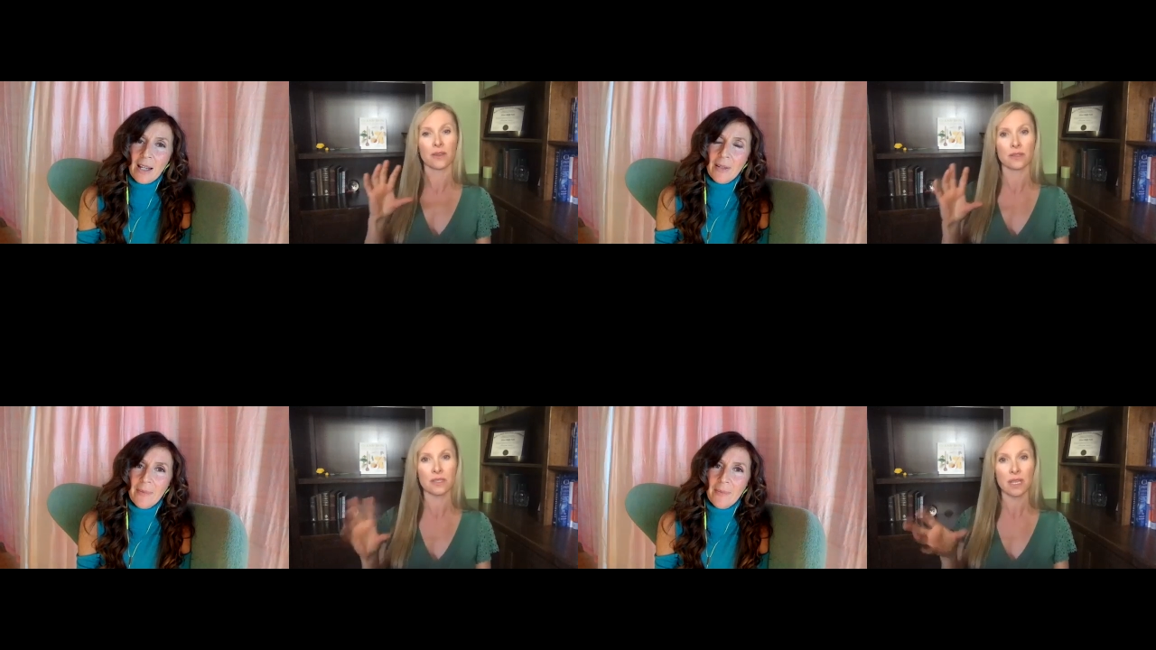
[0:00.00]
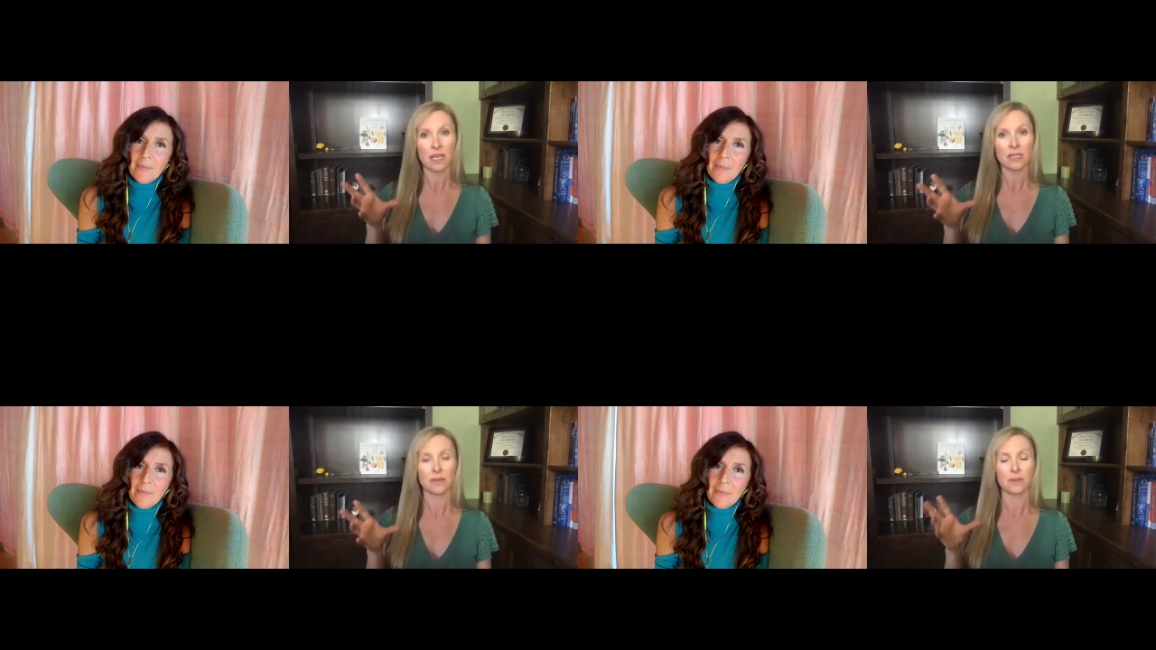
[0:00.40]
Speaker 1: yeah. there's
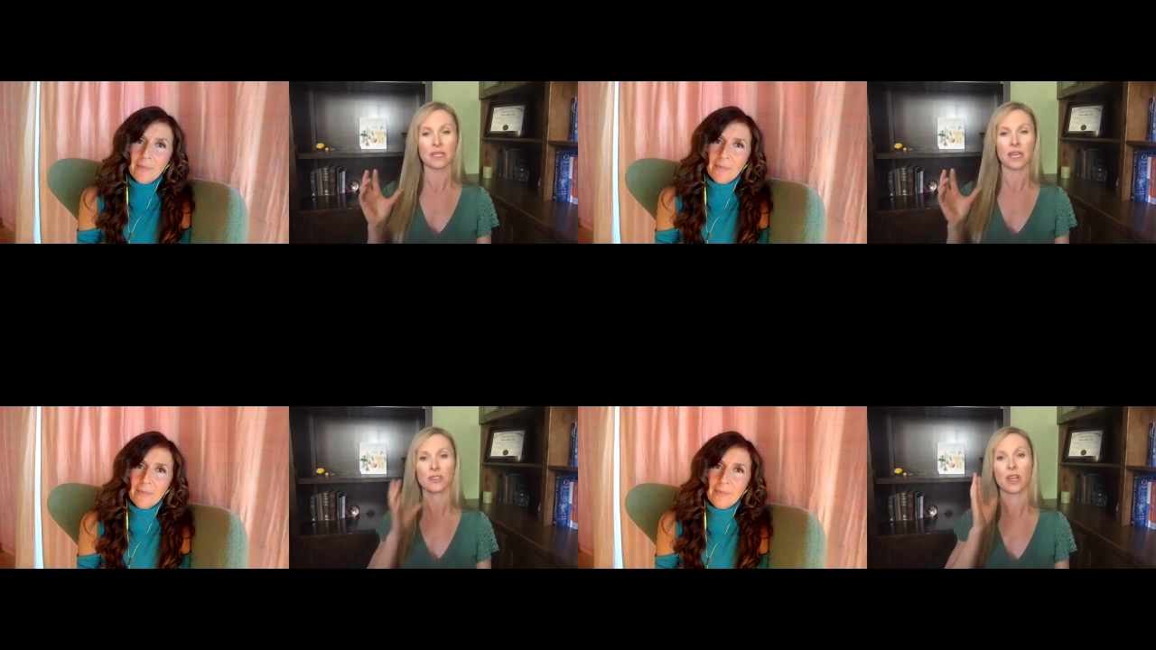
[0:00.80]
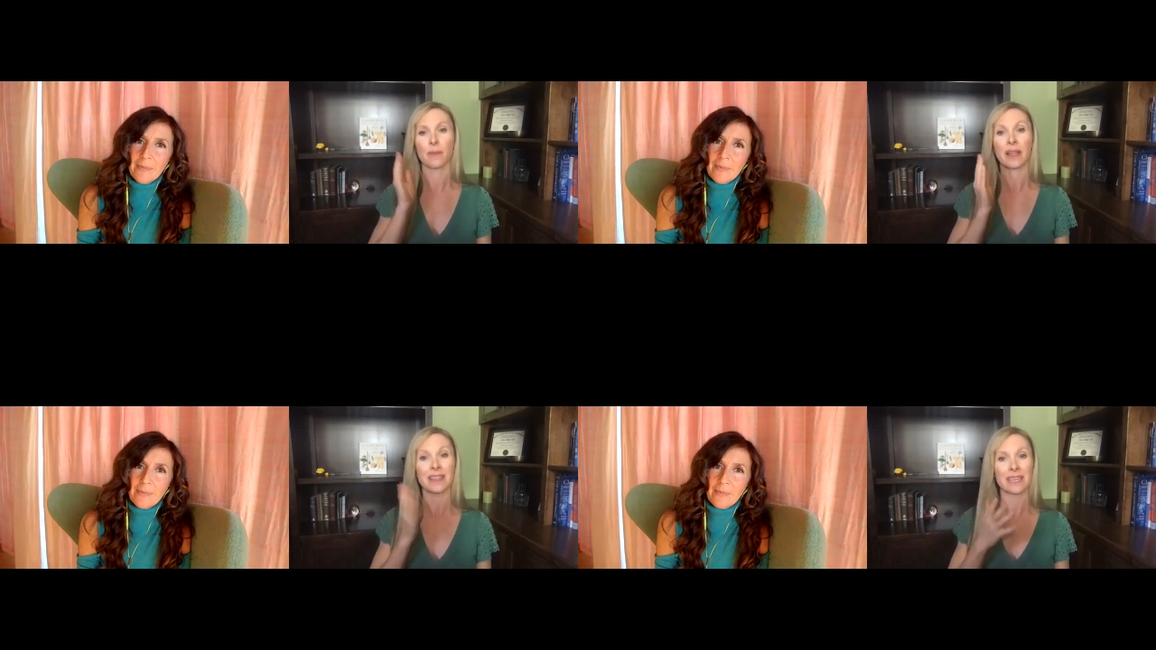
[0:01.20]
some attention
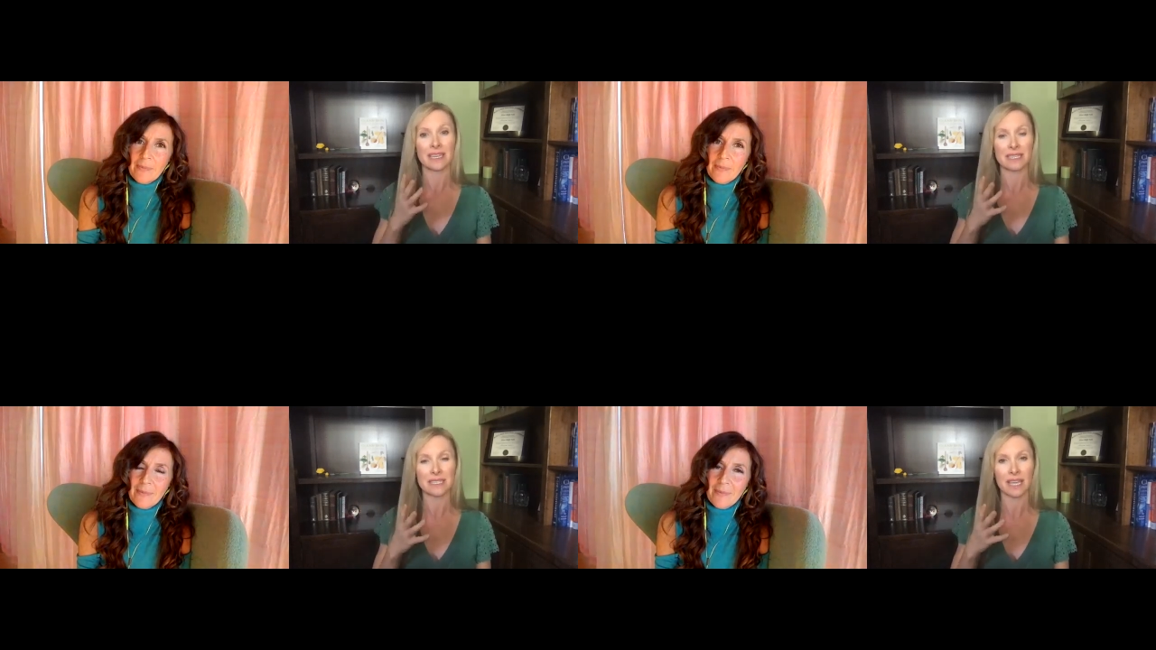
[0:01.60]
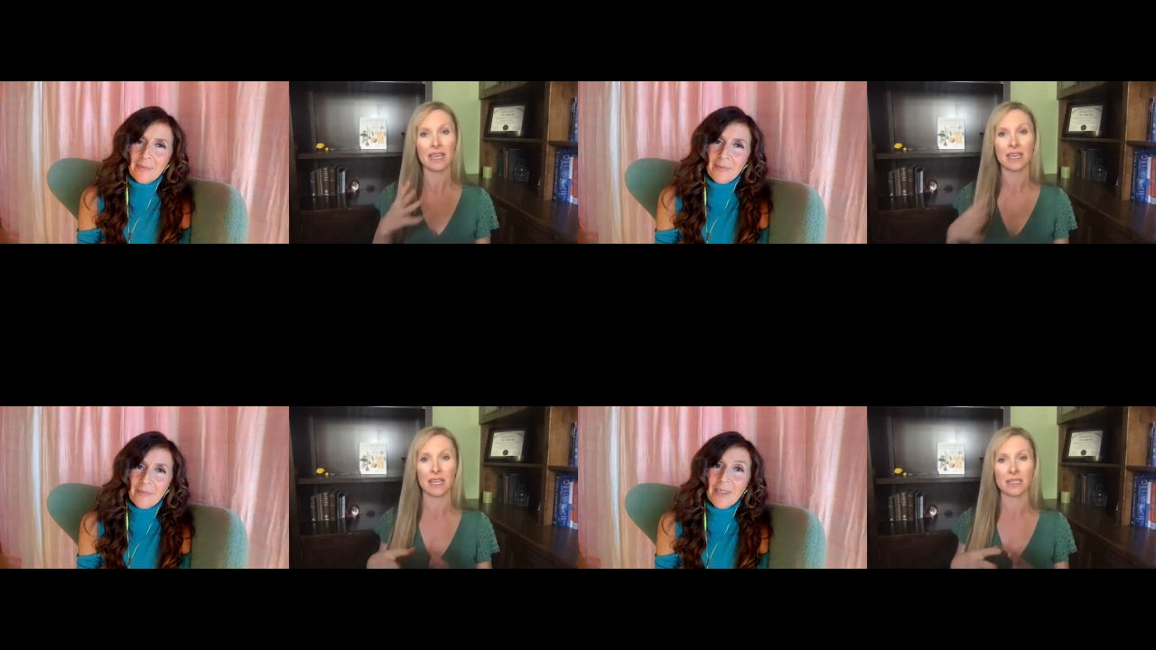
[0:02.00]
talking about leaky
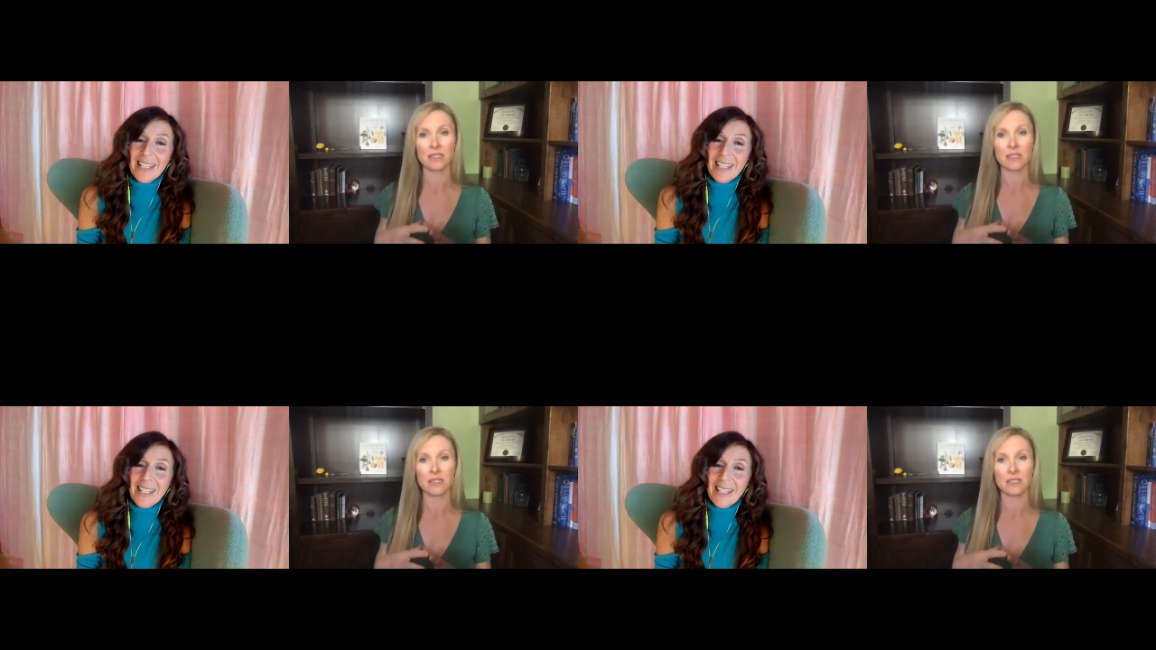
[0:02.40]
skin.